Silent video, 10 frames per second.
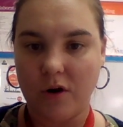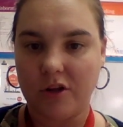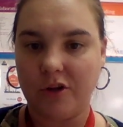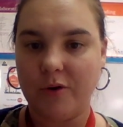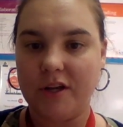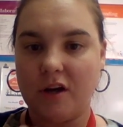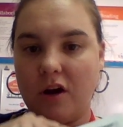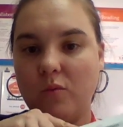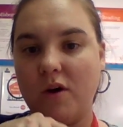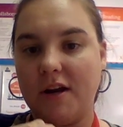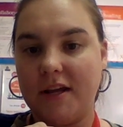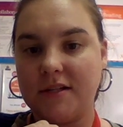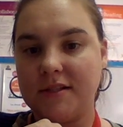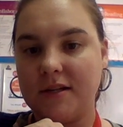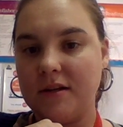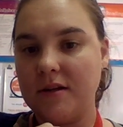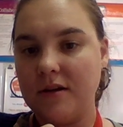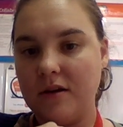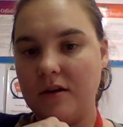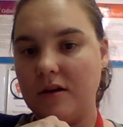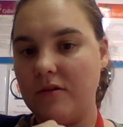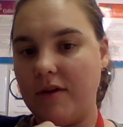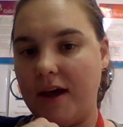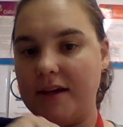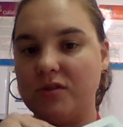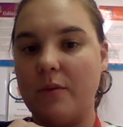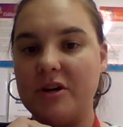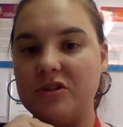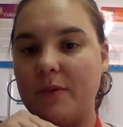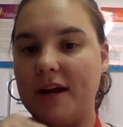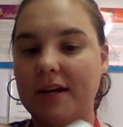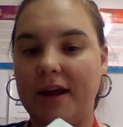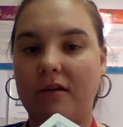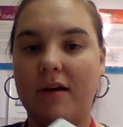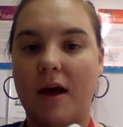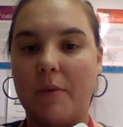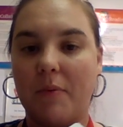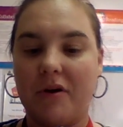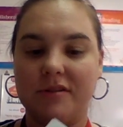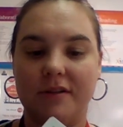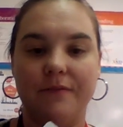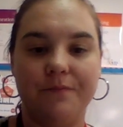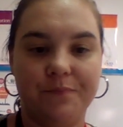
or glue it on one end. Okay, so I'm going to do mine now. I'm going to pause it.